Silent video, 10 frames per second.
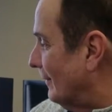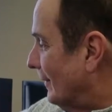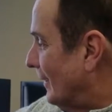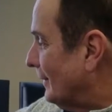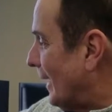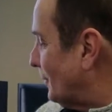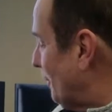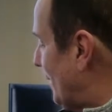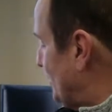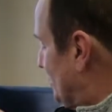Not to
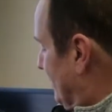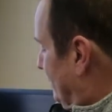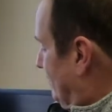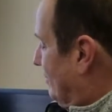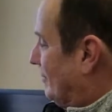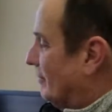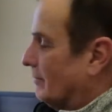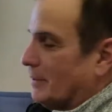mention Oh,